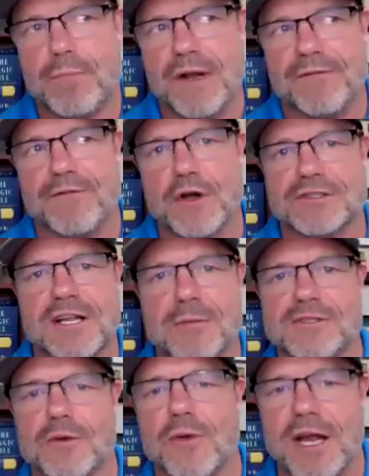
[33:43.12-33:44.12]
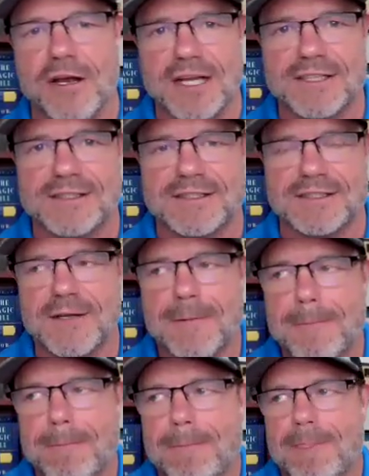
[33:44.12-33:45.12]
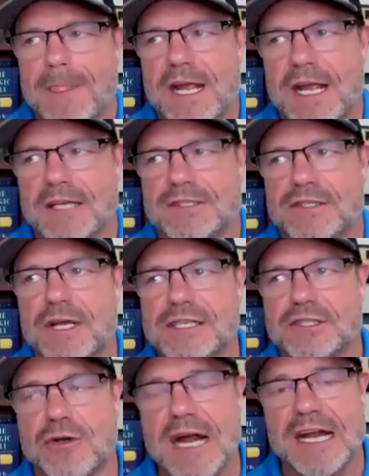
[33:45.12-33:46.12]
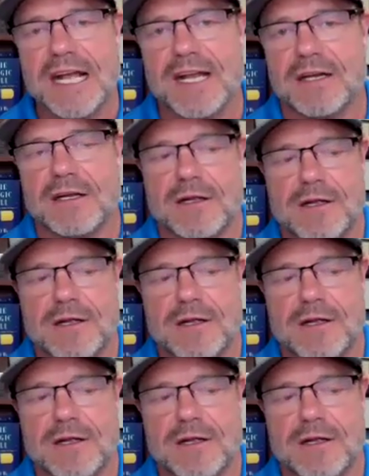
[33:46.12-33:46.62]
But first comes awareness. And to his credit,